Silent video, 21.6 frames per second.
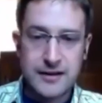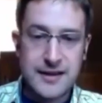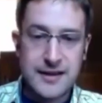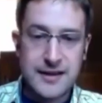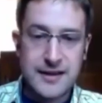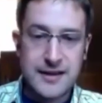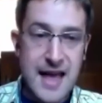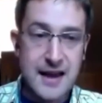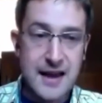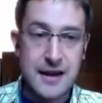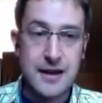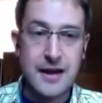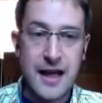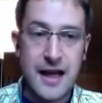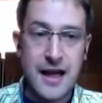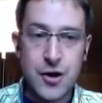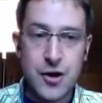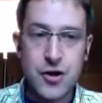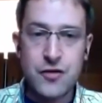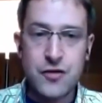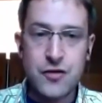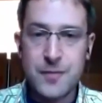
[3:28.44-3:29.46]
Dan, I
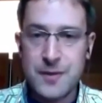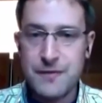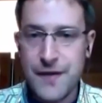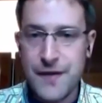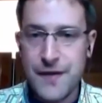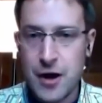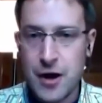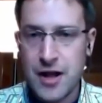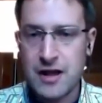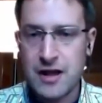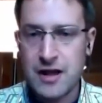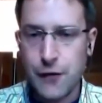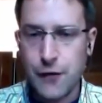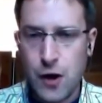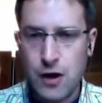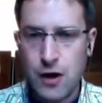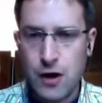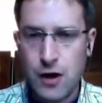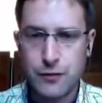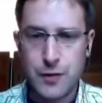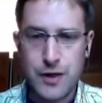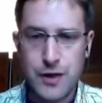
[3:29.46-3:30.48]
know you've been very
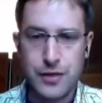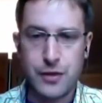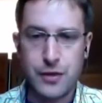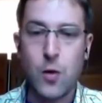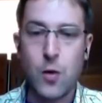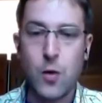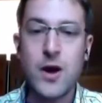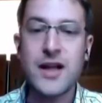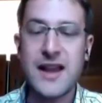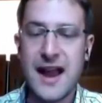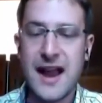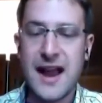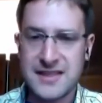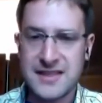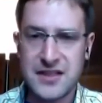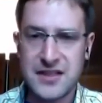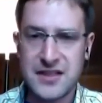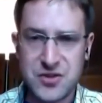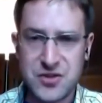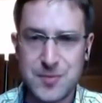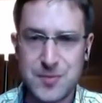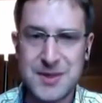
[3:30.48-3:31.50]
involved with
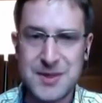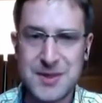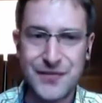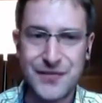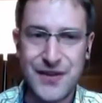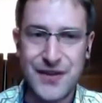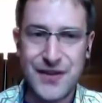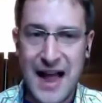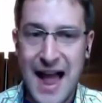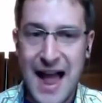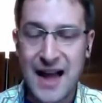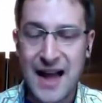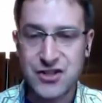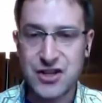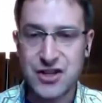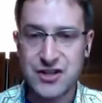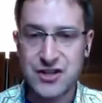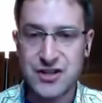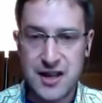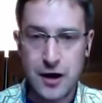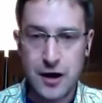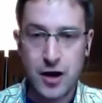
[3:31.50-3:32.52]
organizing the specific
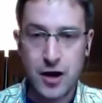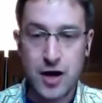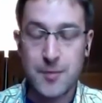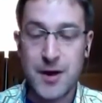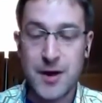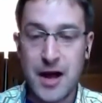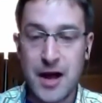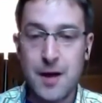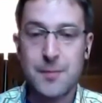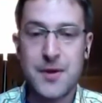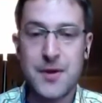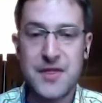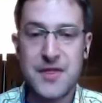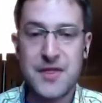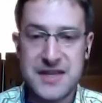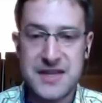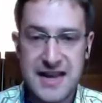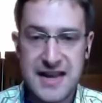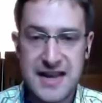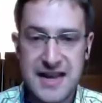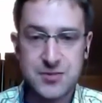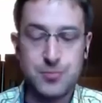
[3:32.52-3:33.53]
actions that are coming up in the
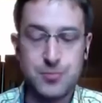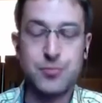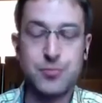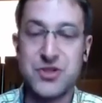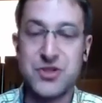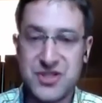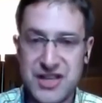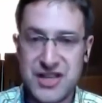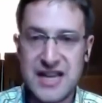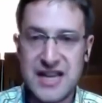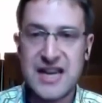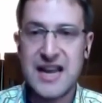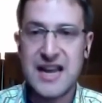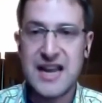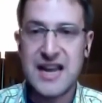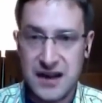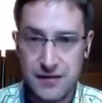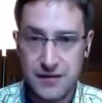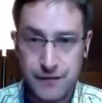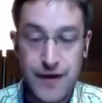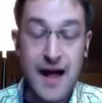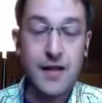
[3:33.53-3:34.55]
days
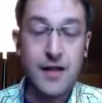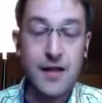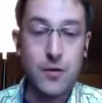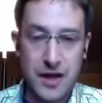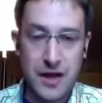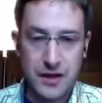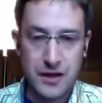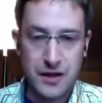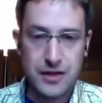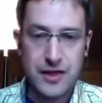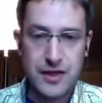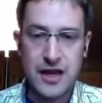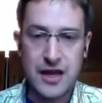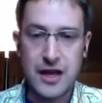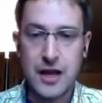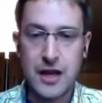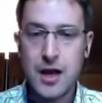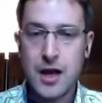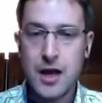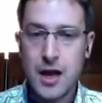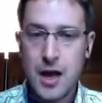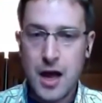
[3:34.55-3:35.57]
preceding and following
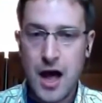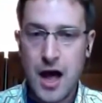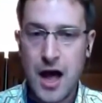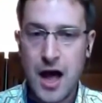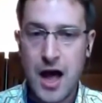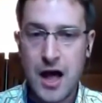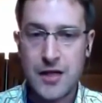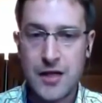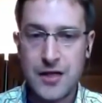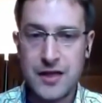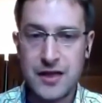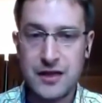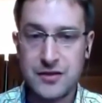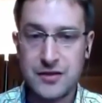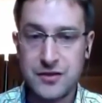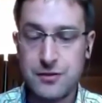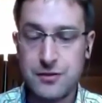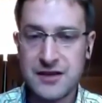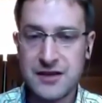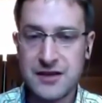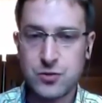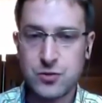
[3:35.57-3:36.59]
the
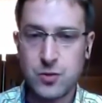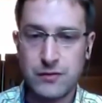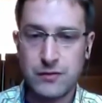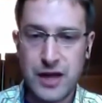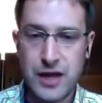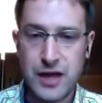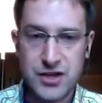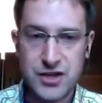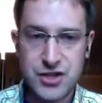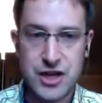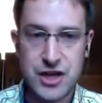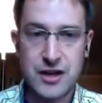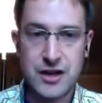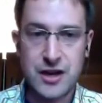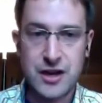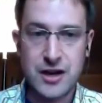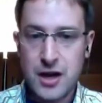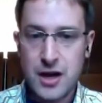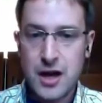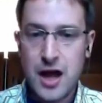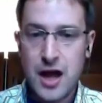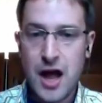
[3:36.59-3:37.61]
2012
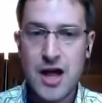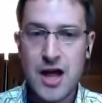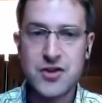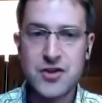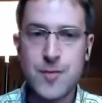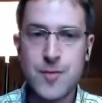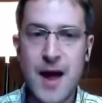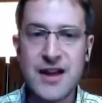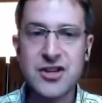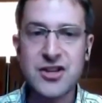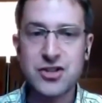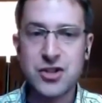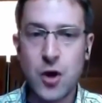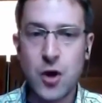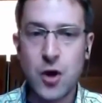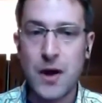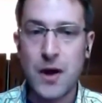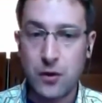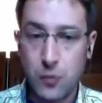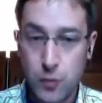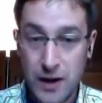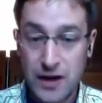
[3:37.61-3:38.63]
election. Do you mind just
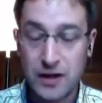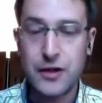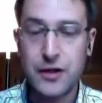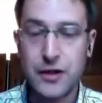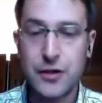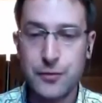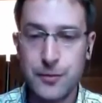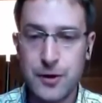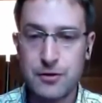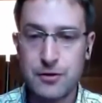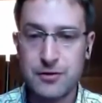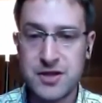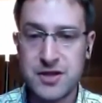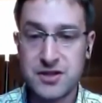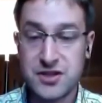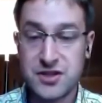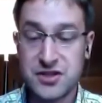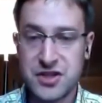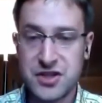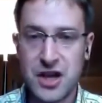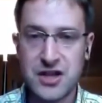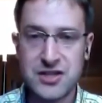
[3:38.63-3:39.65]
going quickly through
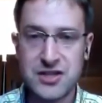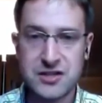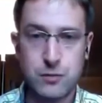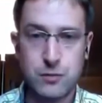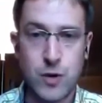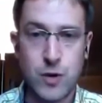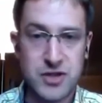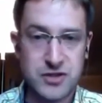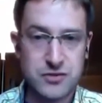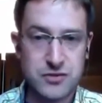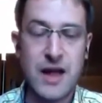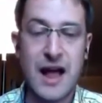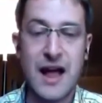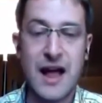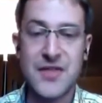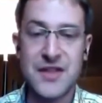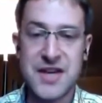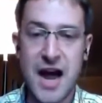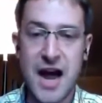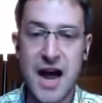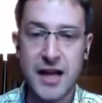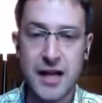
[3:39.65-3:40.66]
to discuss what's
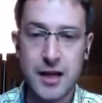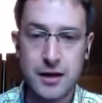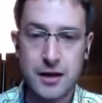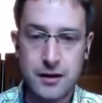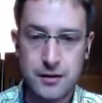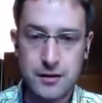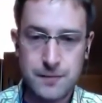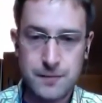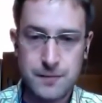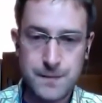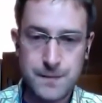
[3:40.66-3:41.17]
on the docket?